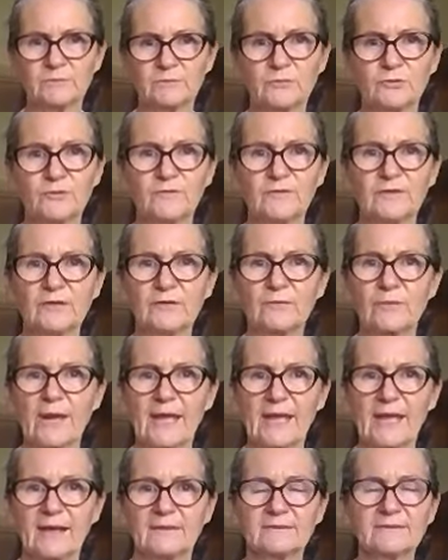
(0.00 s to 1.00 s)
moving
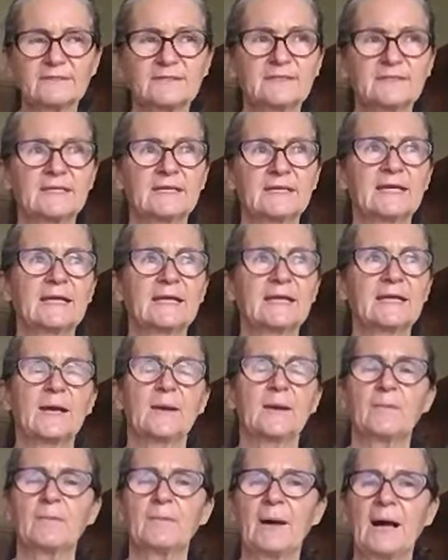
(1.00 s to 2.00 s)
around,
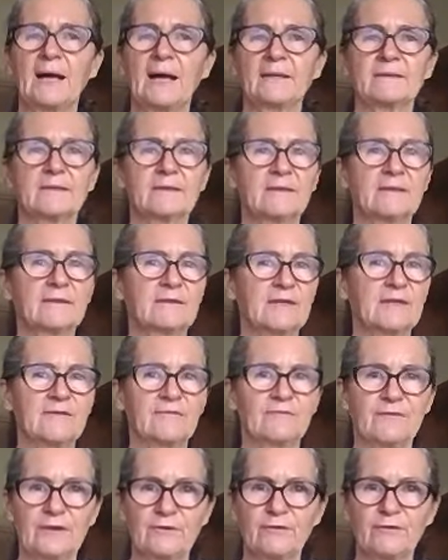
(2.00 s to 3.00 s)
but
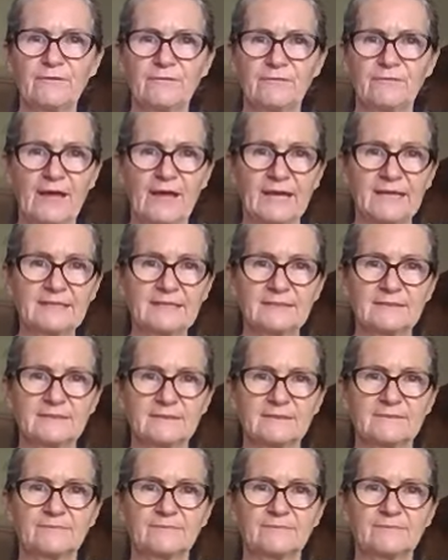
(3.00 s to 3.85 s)
they're very faint,